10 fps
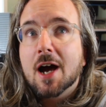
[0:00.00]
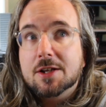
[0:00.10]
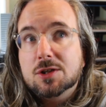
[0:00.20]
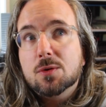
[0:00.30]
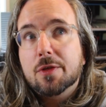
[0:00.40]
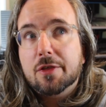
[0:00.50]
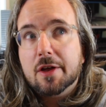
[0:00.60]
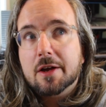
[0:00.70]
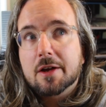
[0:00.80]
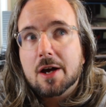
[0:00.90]
I do
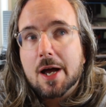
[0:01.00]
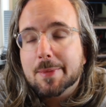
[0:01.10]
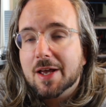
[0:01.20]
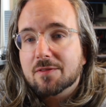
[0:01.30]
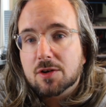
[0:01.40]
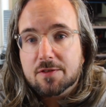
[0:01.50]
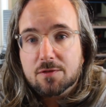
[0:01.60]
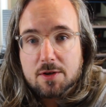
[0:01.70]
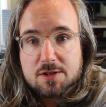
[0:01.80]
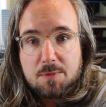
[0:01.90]
think I'm heavily
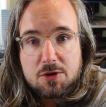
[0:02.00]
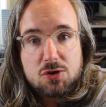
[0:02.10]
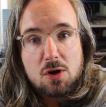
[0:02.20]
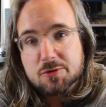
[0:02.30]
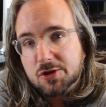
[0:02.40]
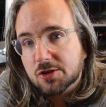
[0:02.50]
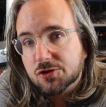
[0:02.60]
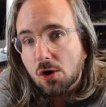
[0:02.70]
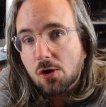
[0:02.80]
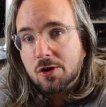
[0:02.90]
influenced by Jean-Michel
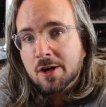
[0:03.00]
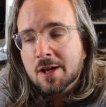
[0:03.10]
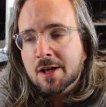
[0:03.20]
Jarre,